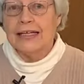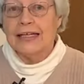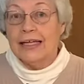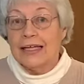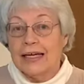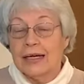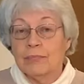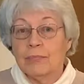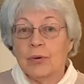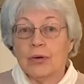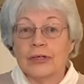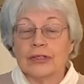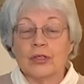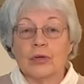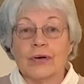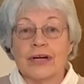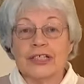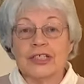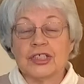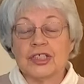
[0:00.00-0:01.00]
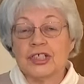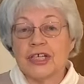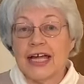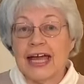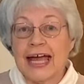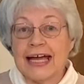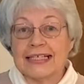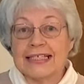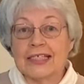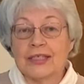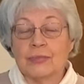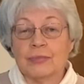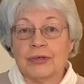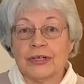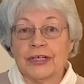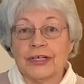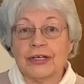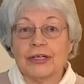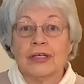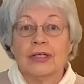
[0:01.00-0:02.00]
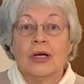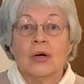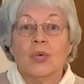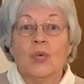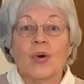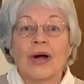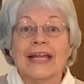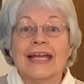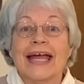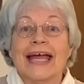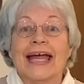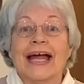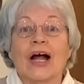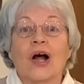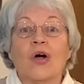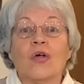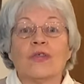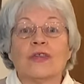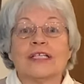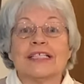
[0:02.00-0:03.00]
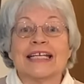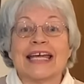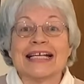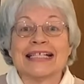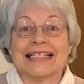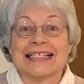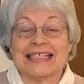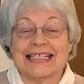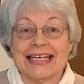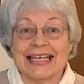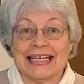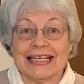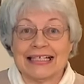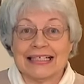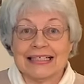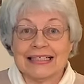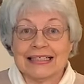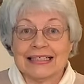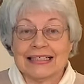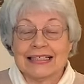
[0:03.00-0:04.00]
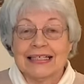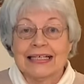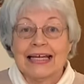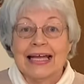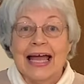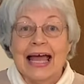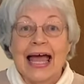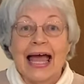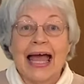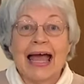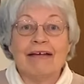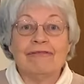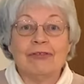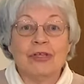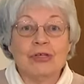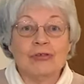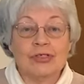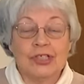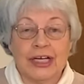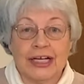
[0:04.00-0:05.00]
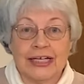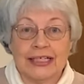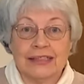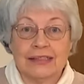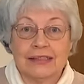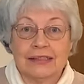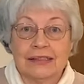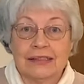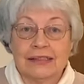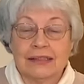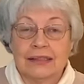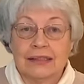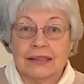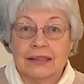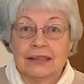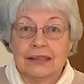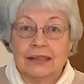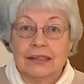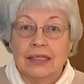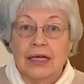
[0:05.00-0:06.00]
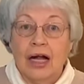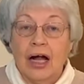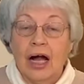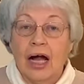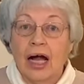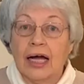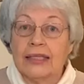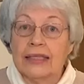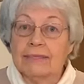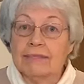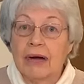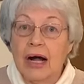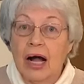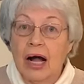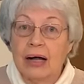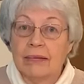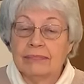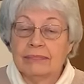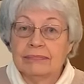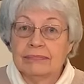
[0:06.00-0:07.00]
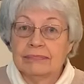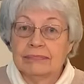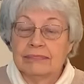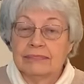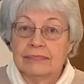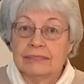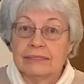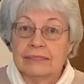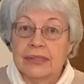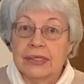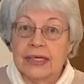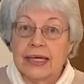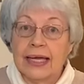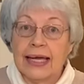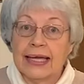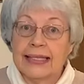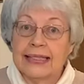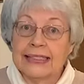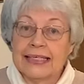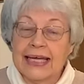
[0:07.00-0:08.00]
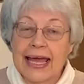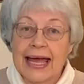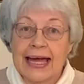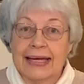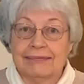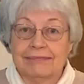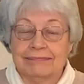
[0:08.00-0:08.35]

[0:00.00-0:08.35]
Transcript: An important question to ask the breeder, what health testing have you done on the mom and the dad?